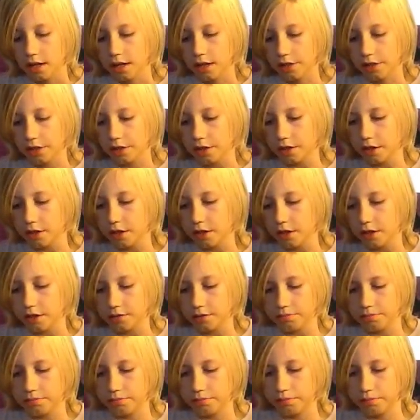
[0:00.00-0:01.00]
The
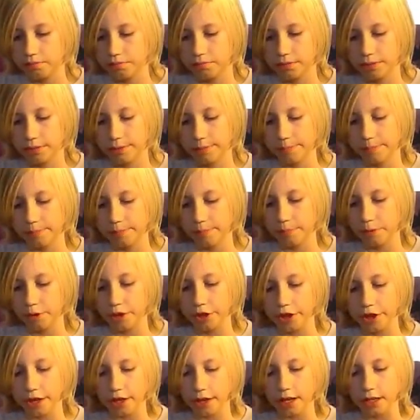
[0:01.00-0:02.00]

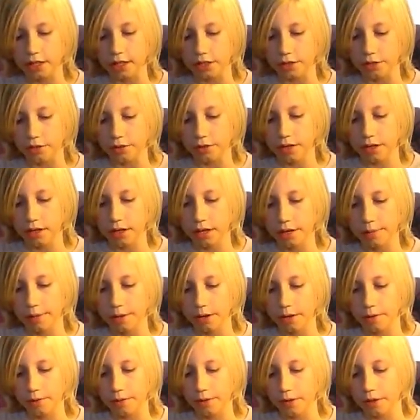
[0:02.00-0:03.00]
one thing I don't like
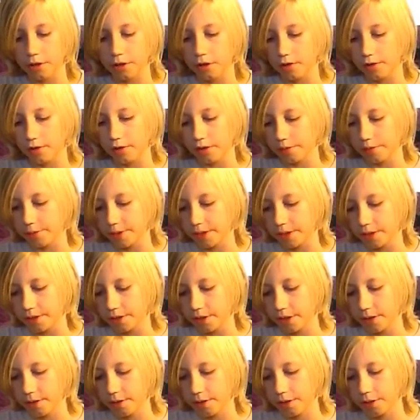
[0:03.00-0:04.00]
about what Nerf has been
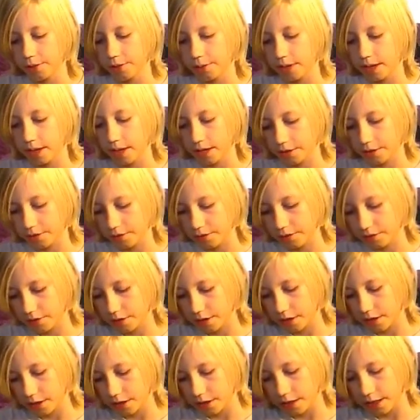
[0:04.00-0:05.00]
doing with their blasters
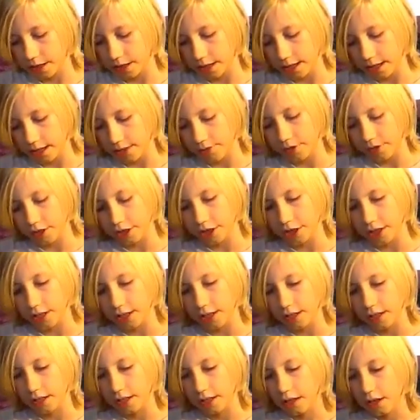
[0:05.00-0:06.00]
is that
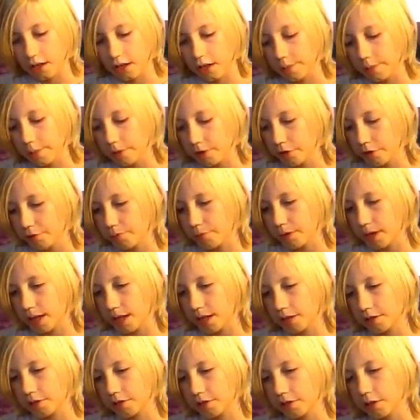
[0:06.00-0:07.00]
both
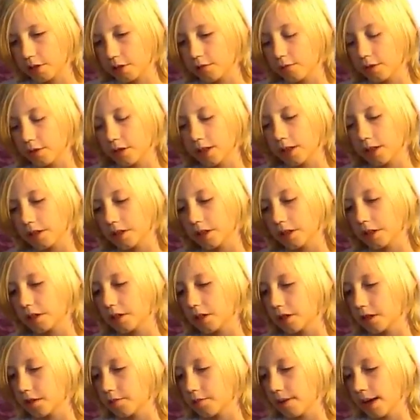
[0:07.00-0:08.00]
blasters, it's
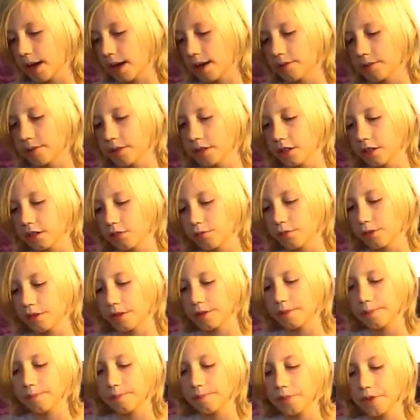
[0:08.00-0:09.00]
not as bad as this one,
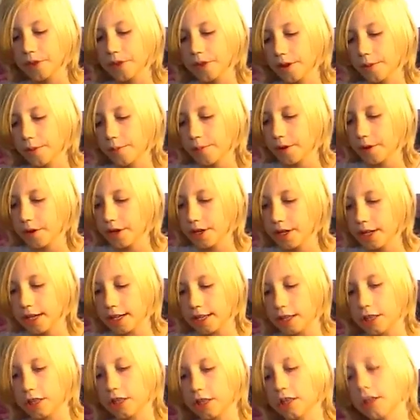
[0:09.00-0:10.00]
but
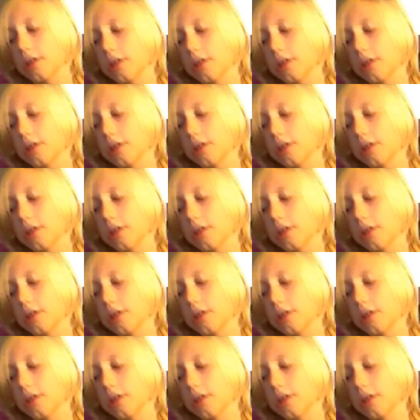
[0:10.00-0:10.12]
it's